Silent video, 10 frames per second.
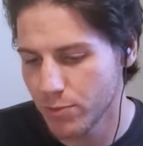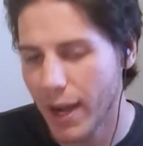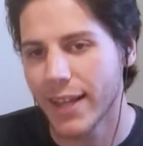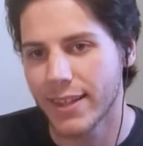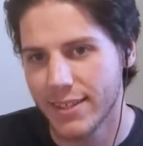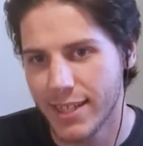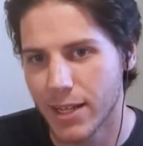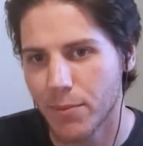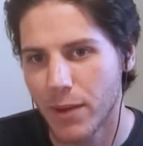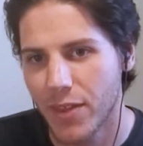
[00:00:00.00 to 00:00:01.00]
buying the
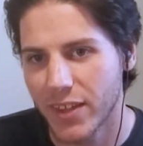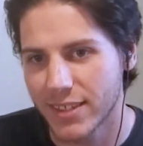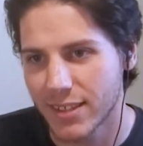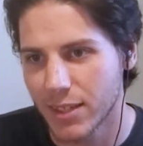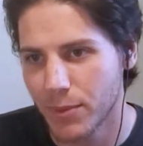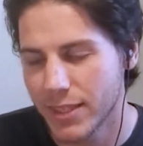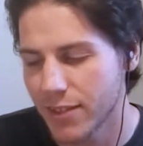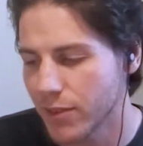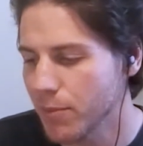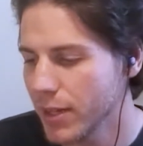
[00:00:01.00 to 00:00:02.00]
dip, I think it's a little bit
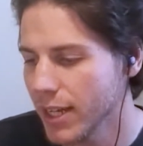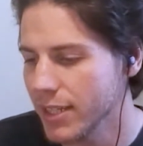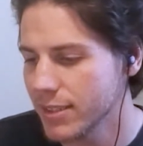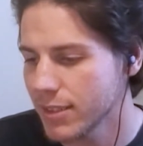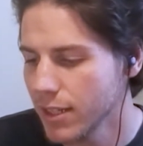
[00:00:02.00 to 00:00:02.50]
different because